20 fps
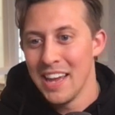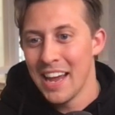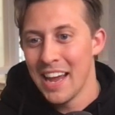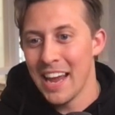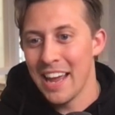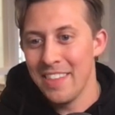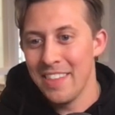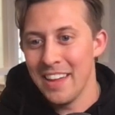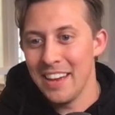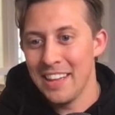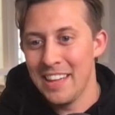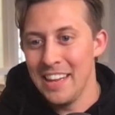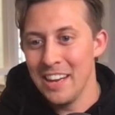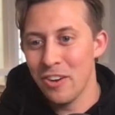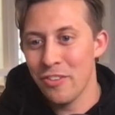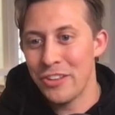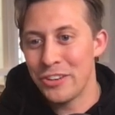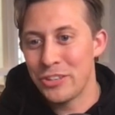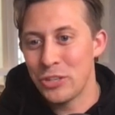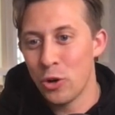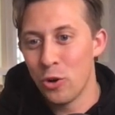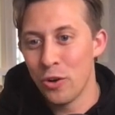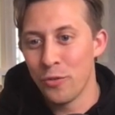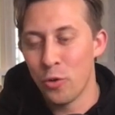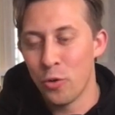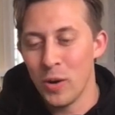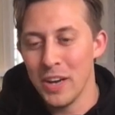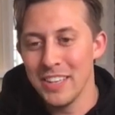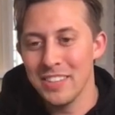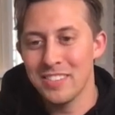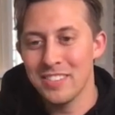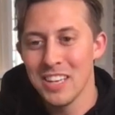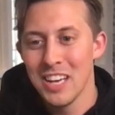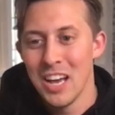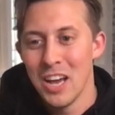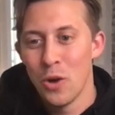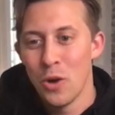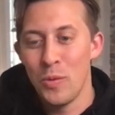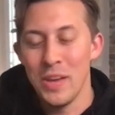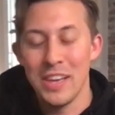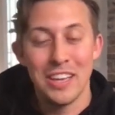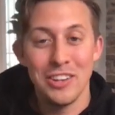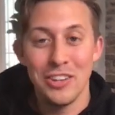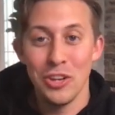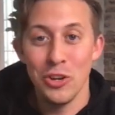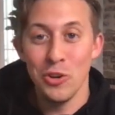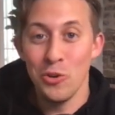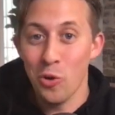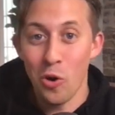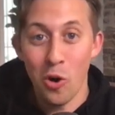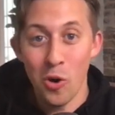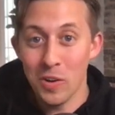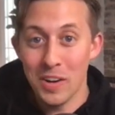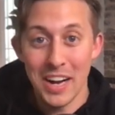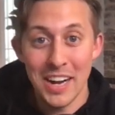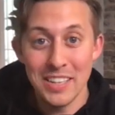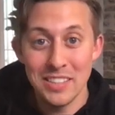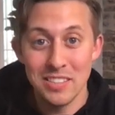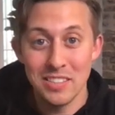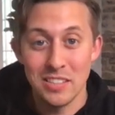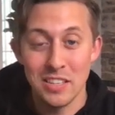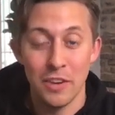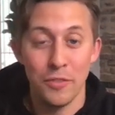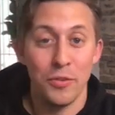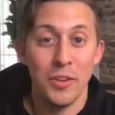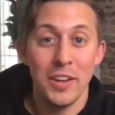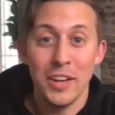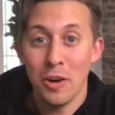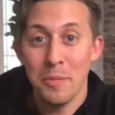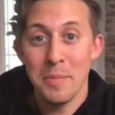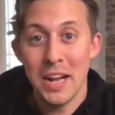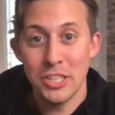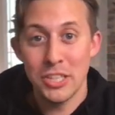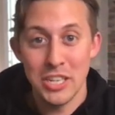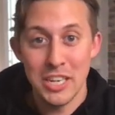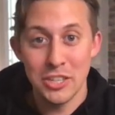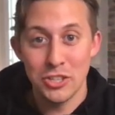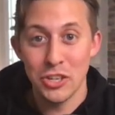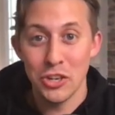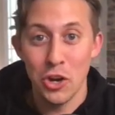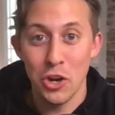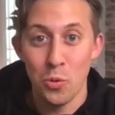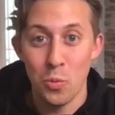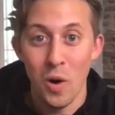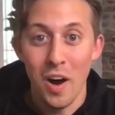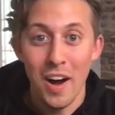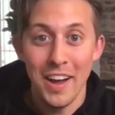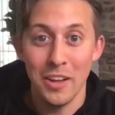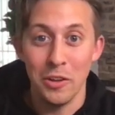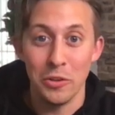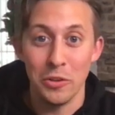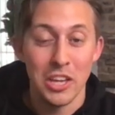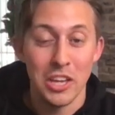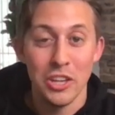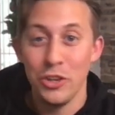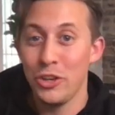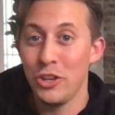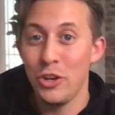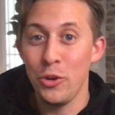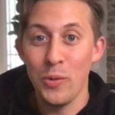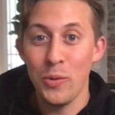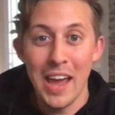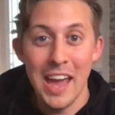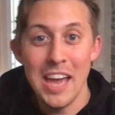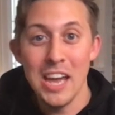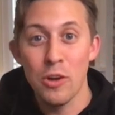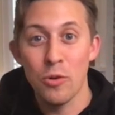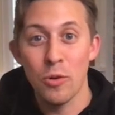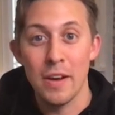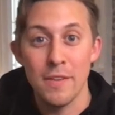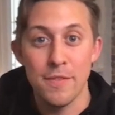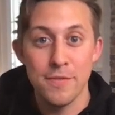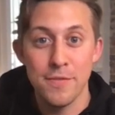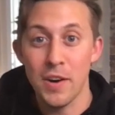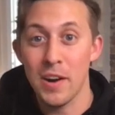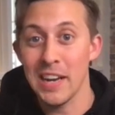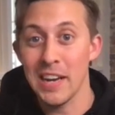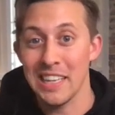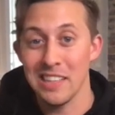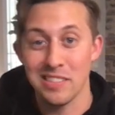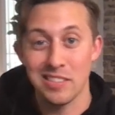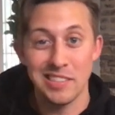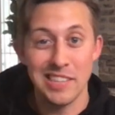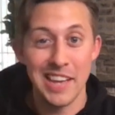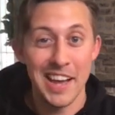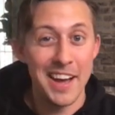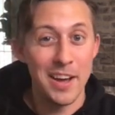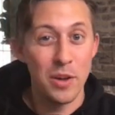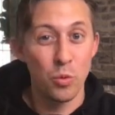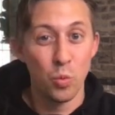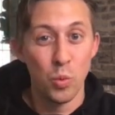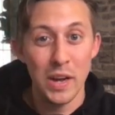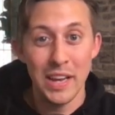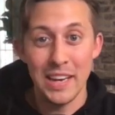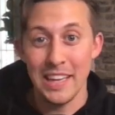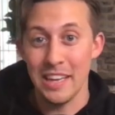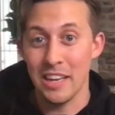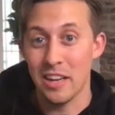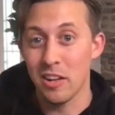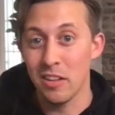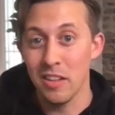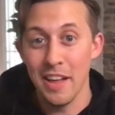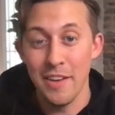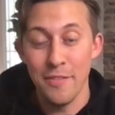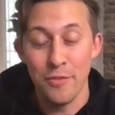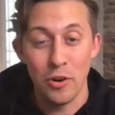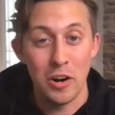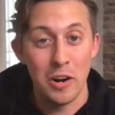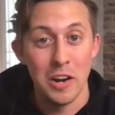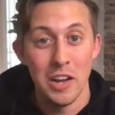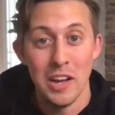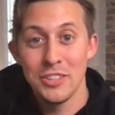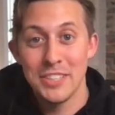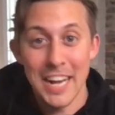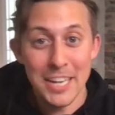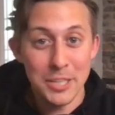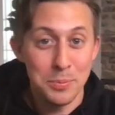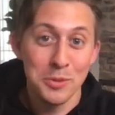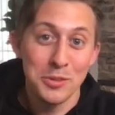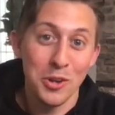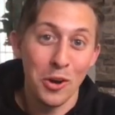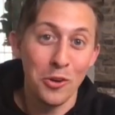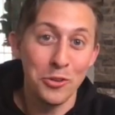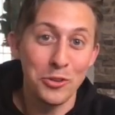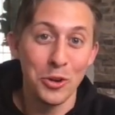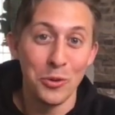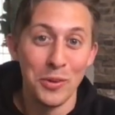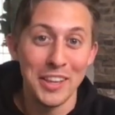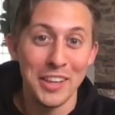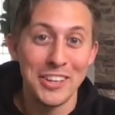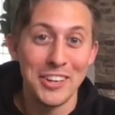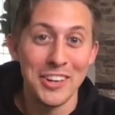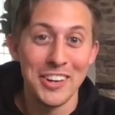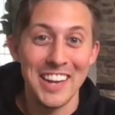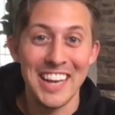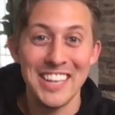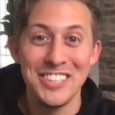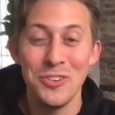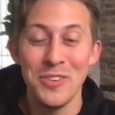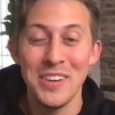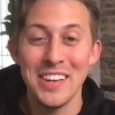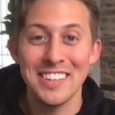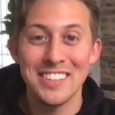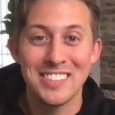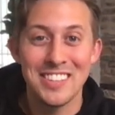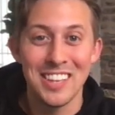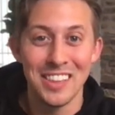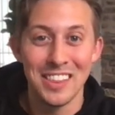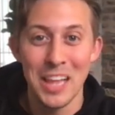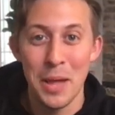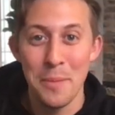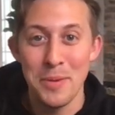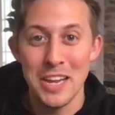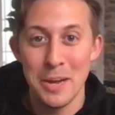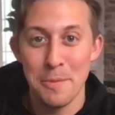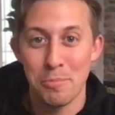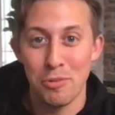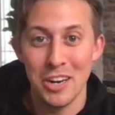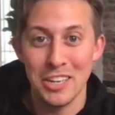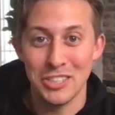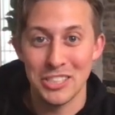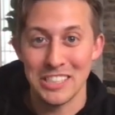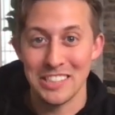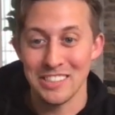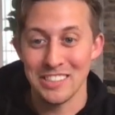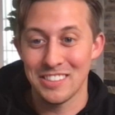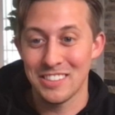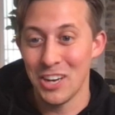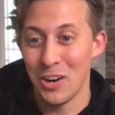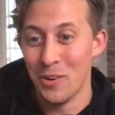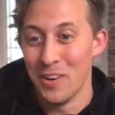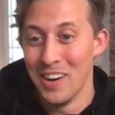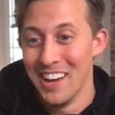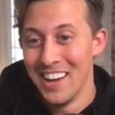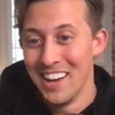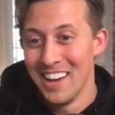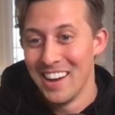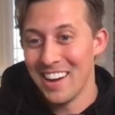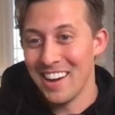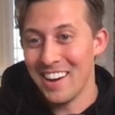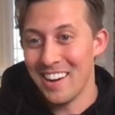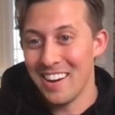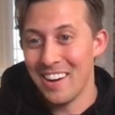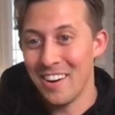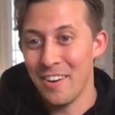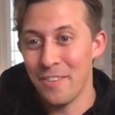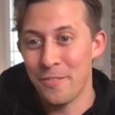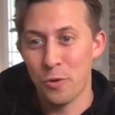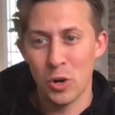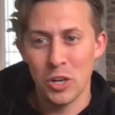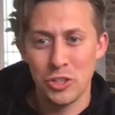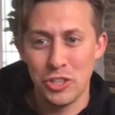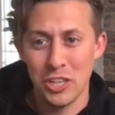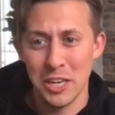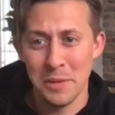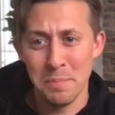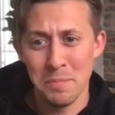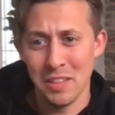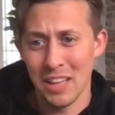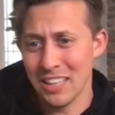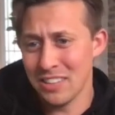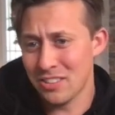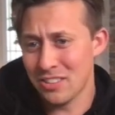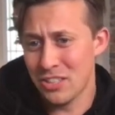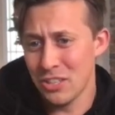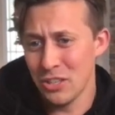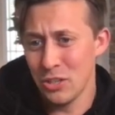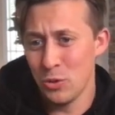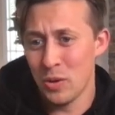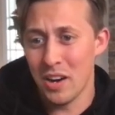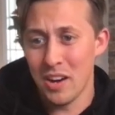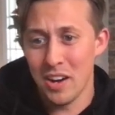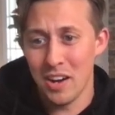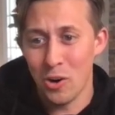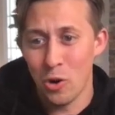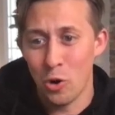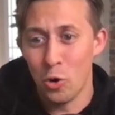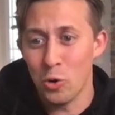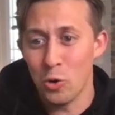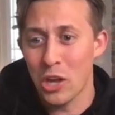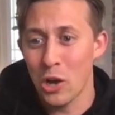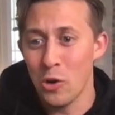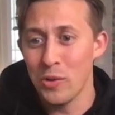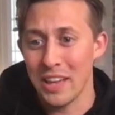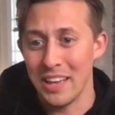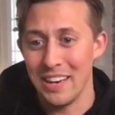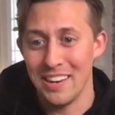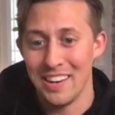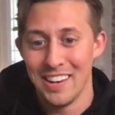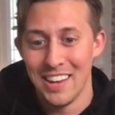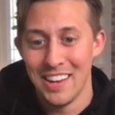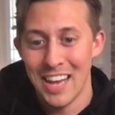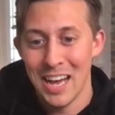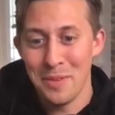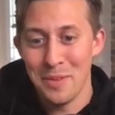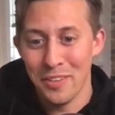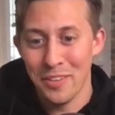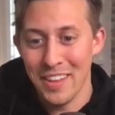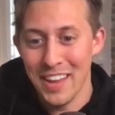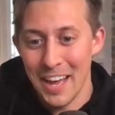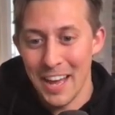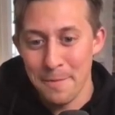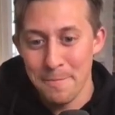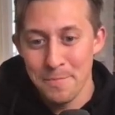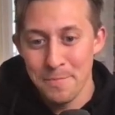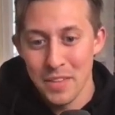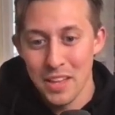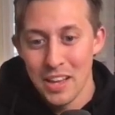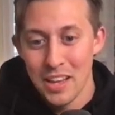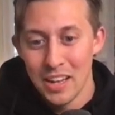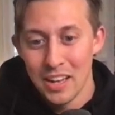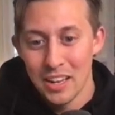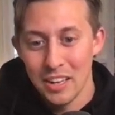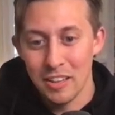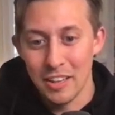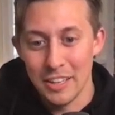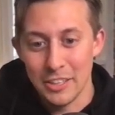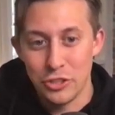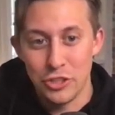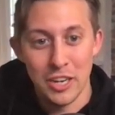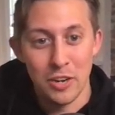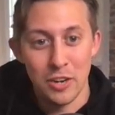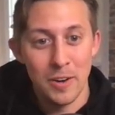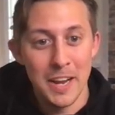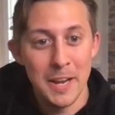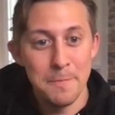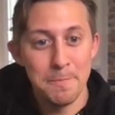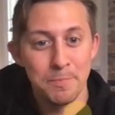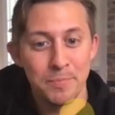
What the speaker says: And then here in the tone of voice, we can do all kinds of stuff. Let your imagination go wild. You can do angry, funny, sad, witty, clever. Jasper's also really good at doing celebrity impressions. So for a gym, let's do Hulk Hogan. How about that? Click generate.